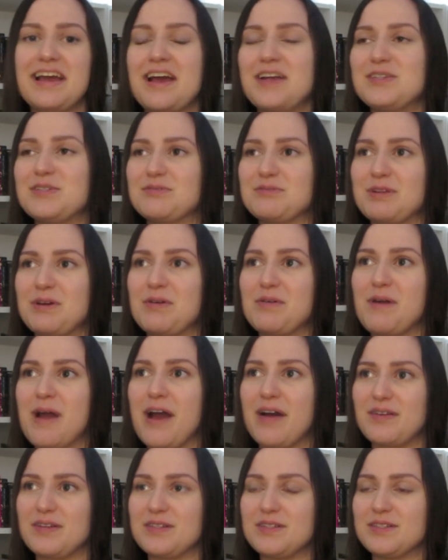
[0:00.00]
I don't know
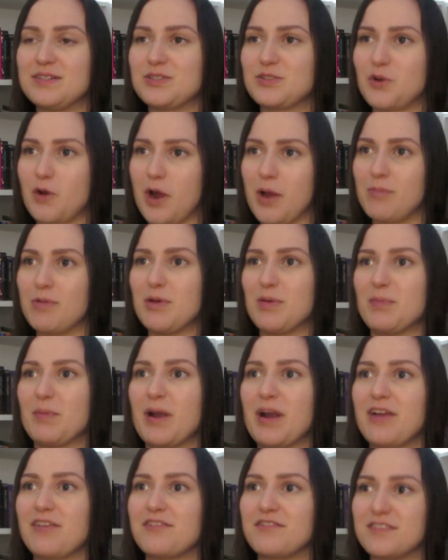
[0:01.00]
how to describe it, but
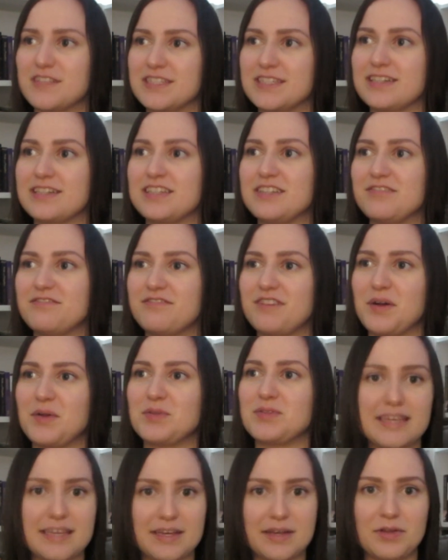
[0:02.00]
I physically
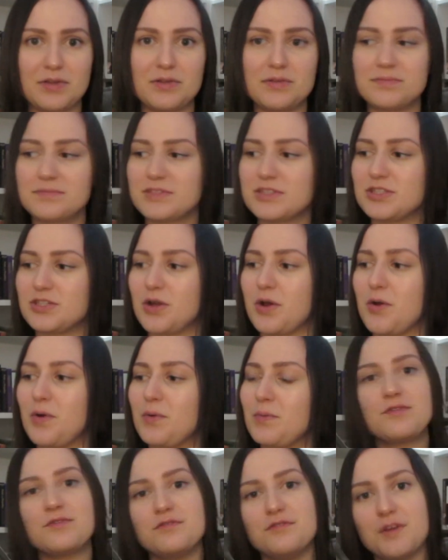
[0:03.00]
felt ill.
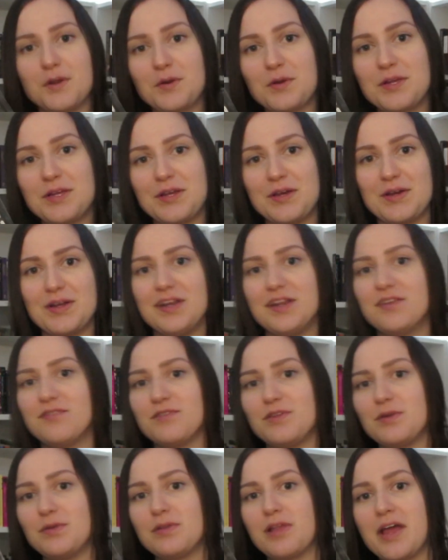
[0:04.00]
So very good if
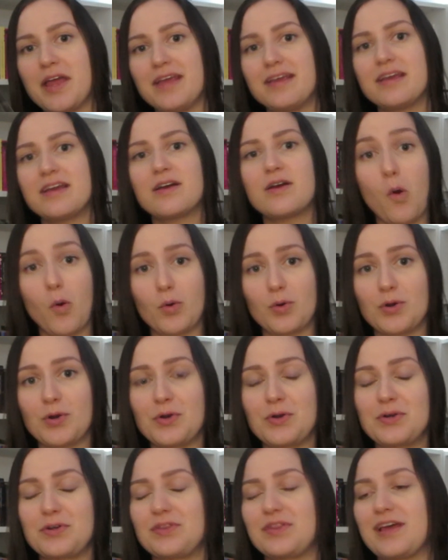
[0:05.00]
you like
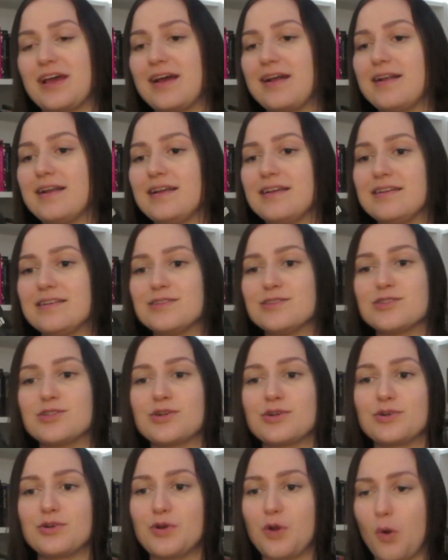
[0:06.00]
horror that is
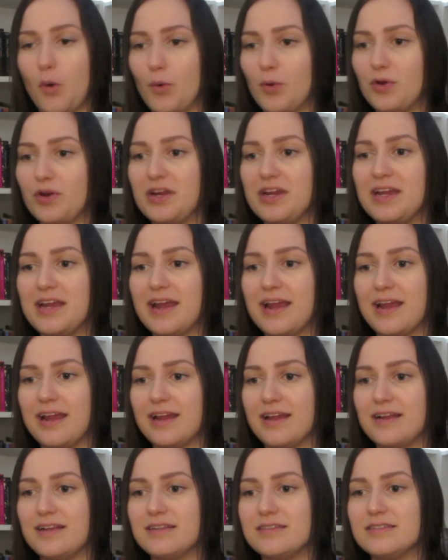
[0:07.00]
gory
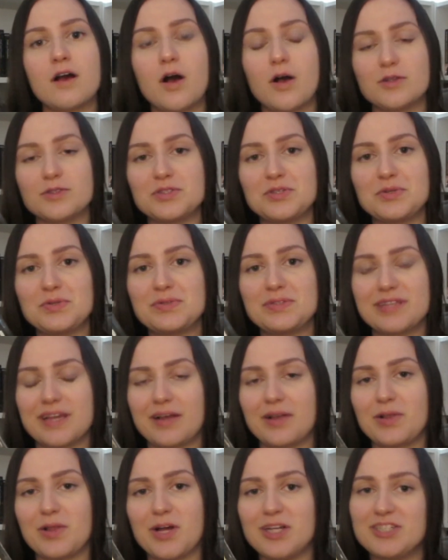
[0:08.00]
and also
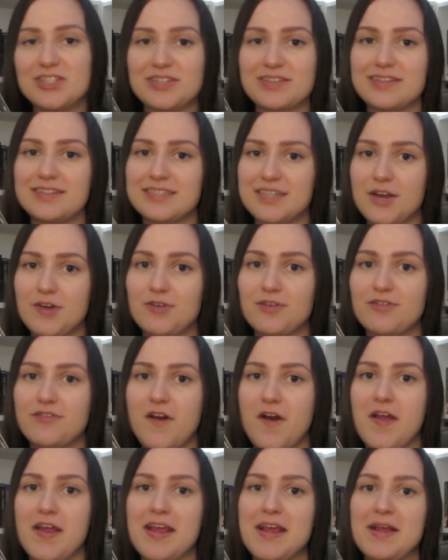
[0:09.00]
psychologically
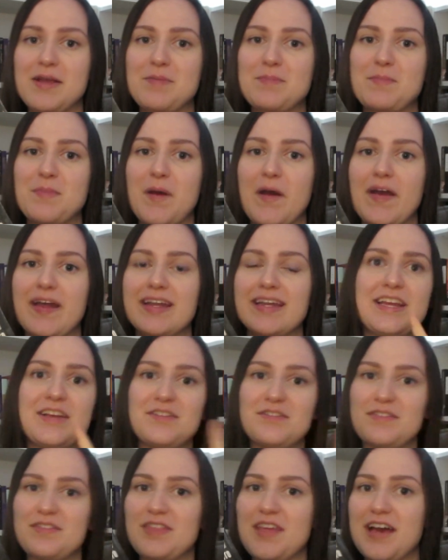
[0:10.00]
terrifying, but if
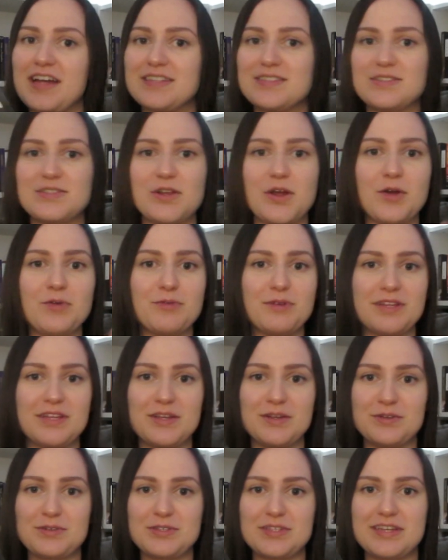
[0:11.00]
that's not really
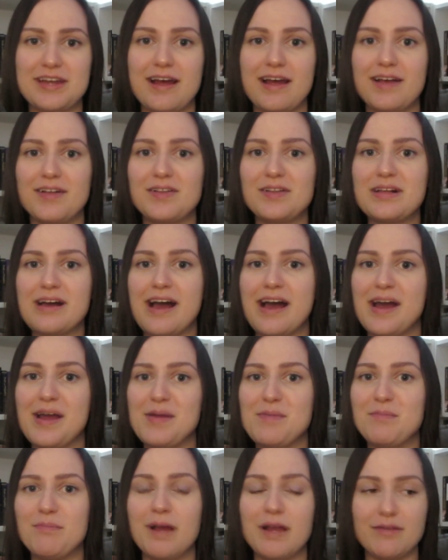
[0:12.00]
your style, I
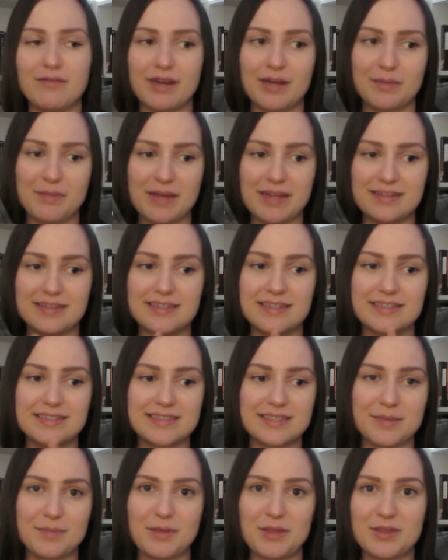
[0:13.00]
might recommend
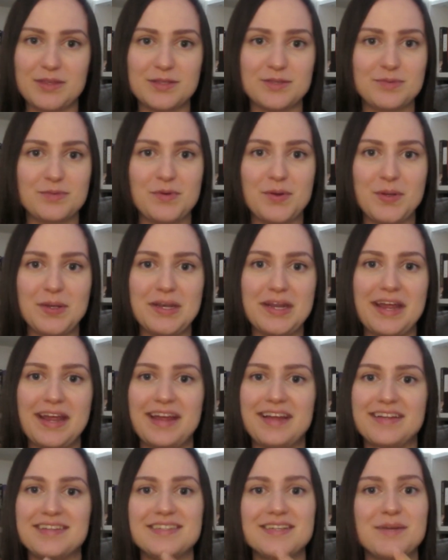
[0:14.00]
skipping this one,
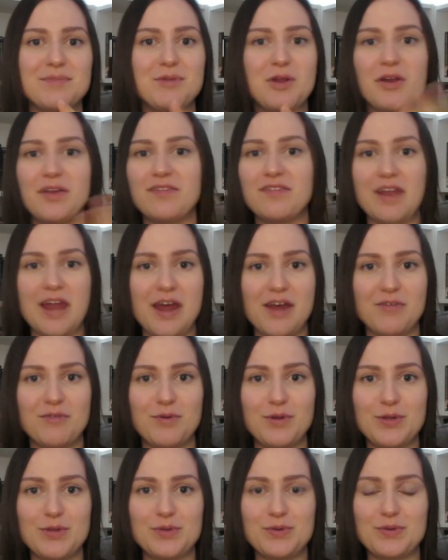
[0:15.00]
and I'm not even
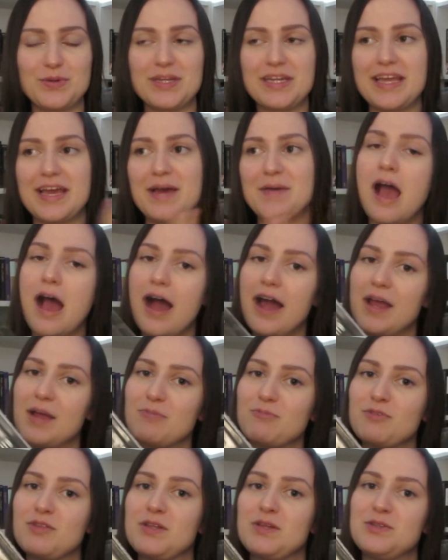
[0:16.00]
halfway through it yet. I am
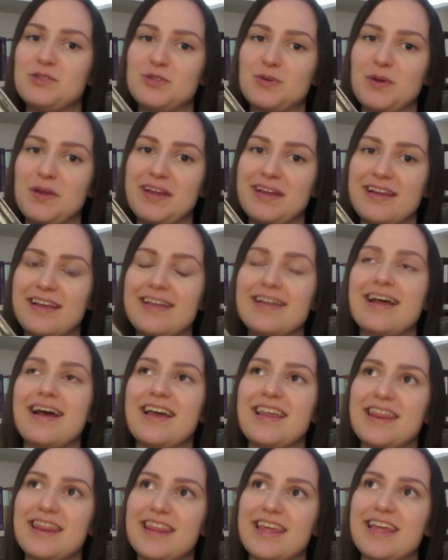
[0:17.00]
really enjoying it.
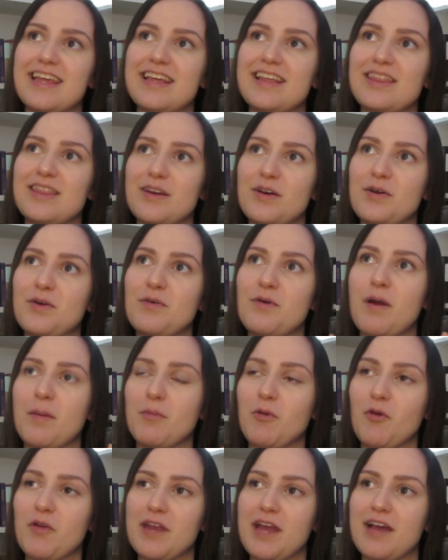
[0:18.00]
I think, though, I'm
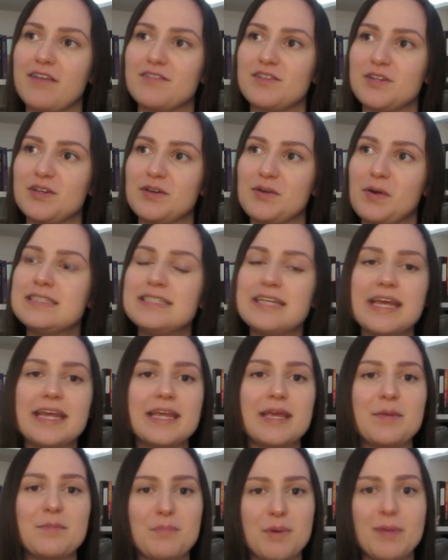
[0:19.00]
going to have to take
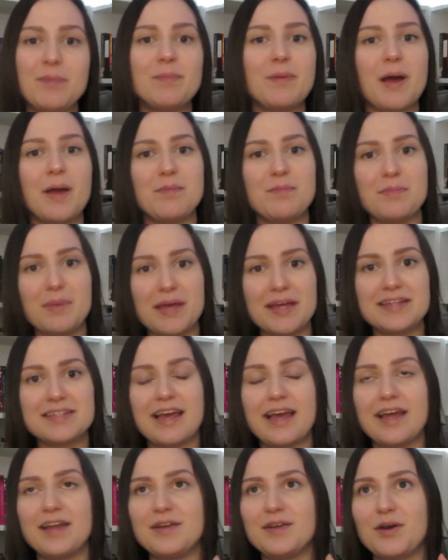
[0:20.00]
it bit by bit
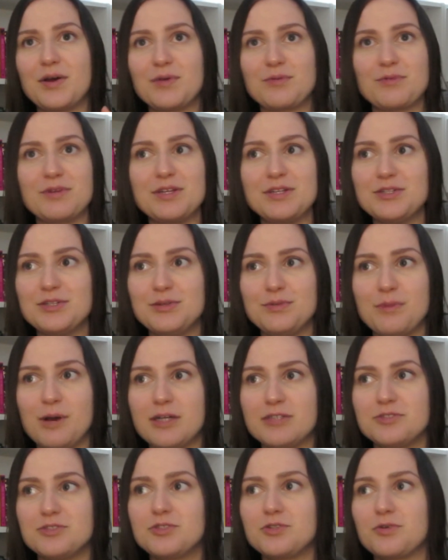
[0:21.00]
and not read too
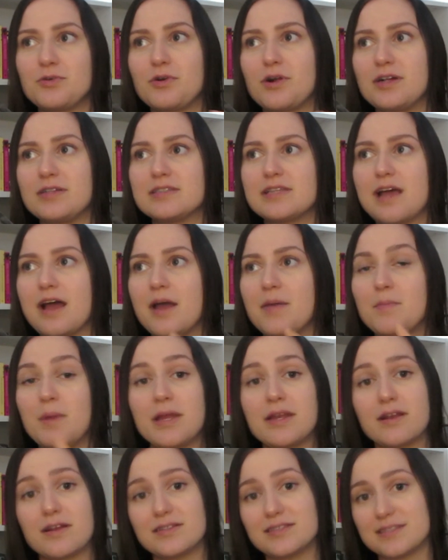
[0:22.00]
much, or else I might
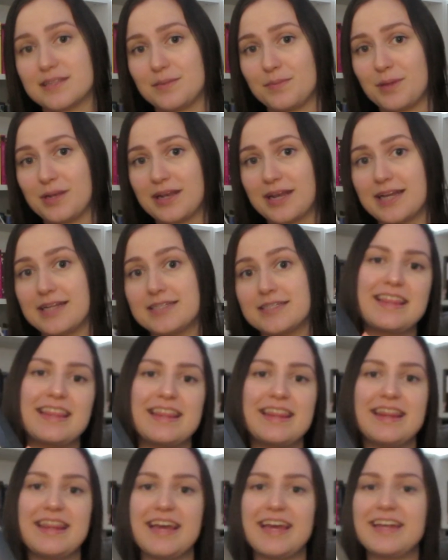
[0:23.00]
not sleep at night.
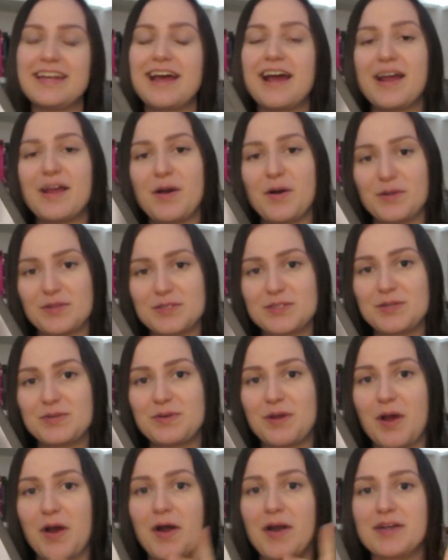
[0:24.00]
Then I also
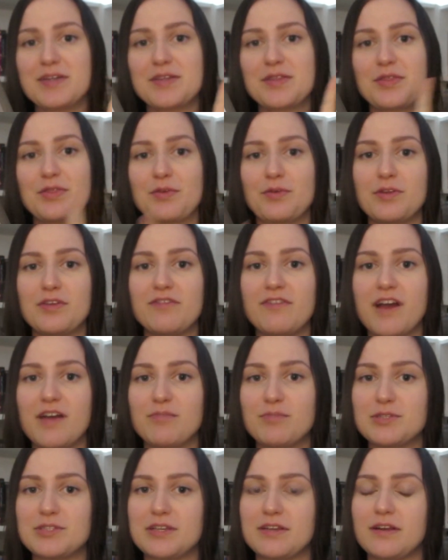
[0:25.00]
got
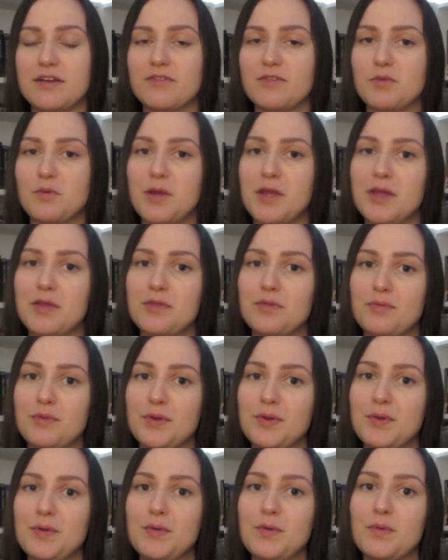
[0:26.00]
35% of the way
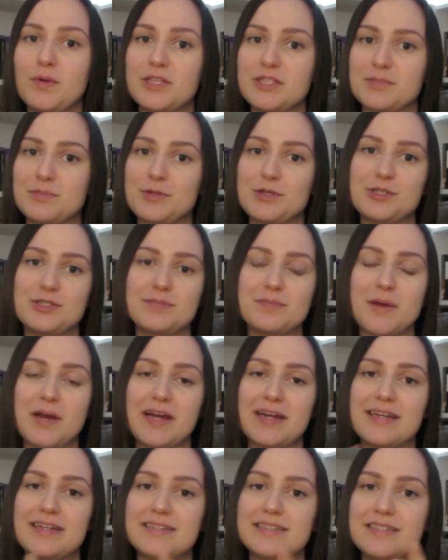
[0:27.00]
through Whispers
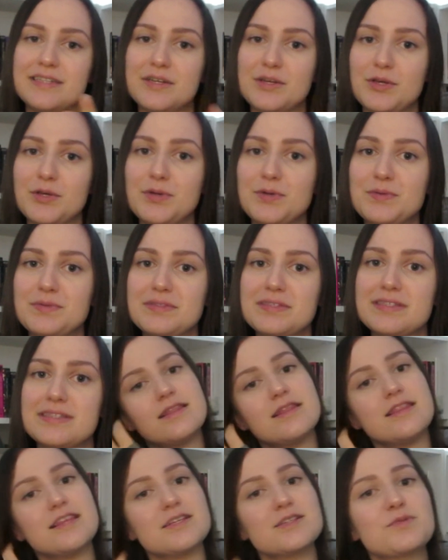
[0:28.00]
by Dean Koontz.
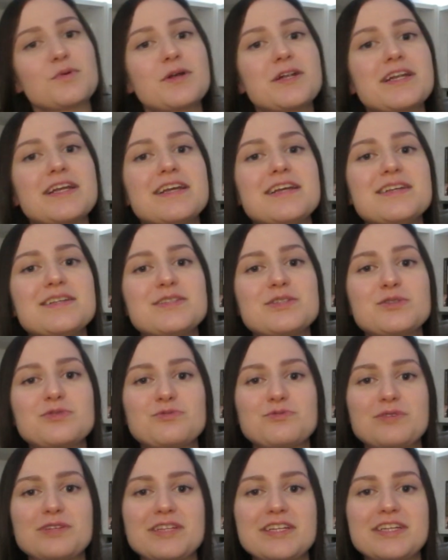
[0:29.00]
This one is
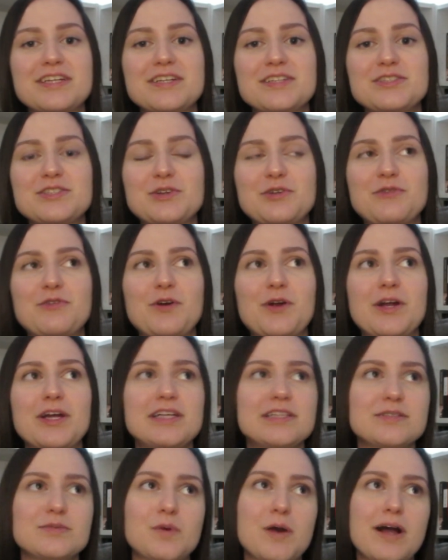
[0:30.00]
really good so far
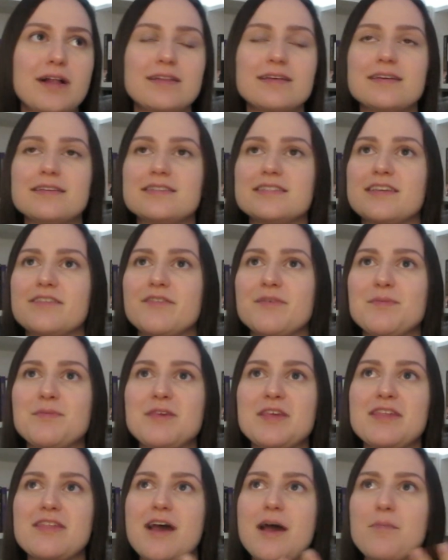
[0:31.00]
as well. It's giving
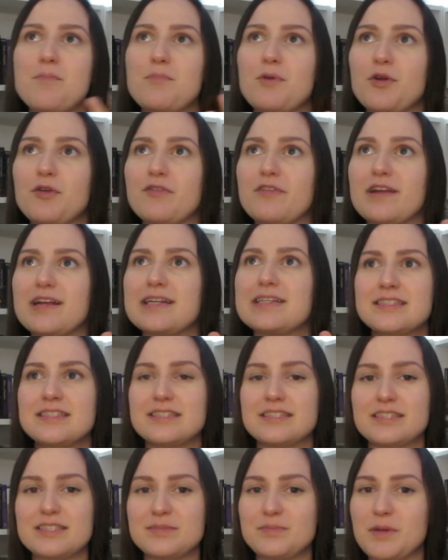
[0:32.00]
me that perfect
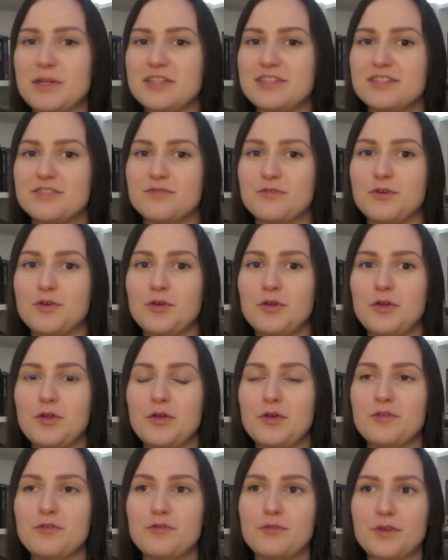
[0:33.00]

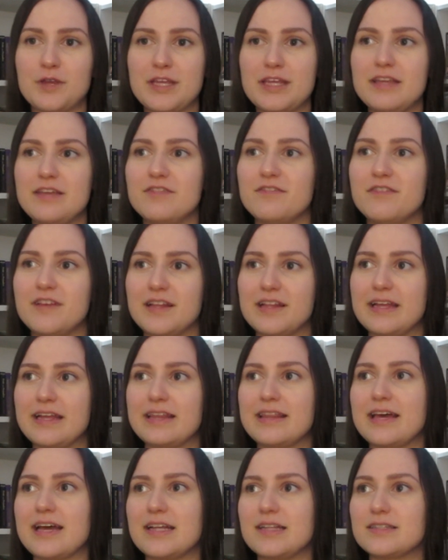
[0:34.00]
suspenseful, freaky feeling
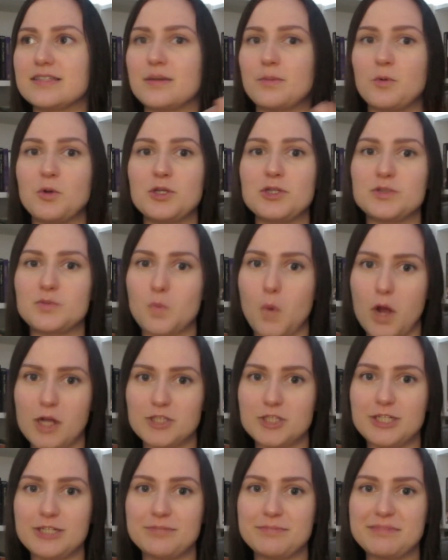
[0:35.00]
that someone is
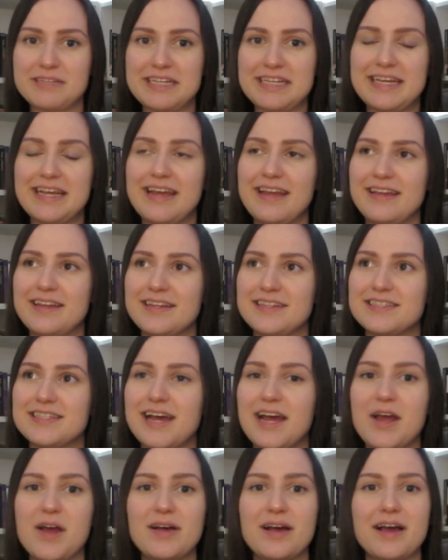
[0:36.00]
watching me, and
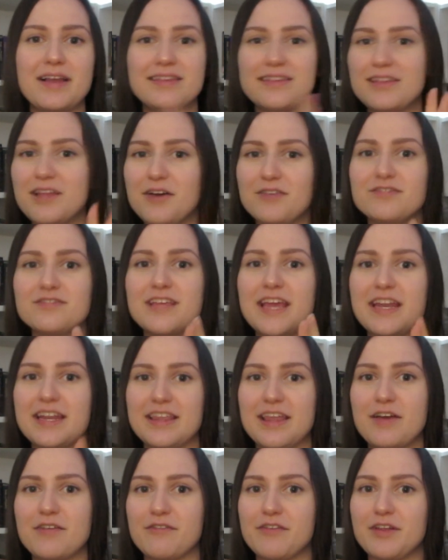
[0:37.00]
I love getting
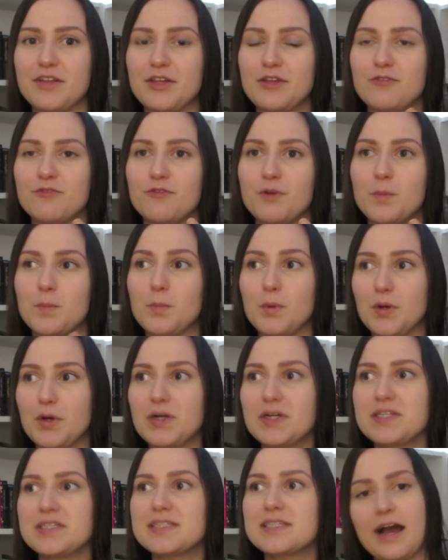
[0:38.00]
that feeling from books.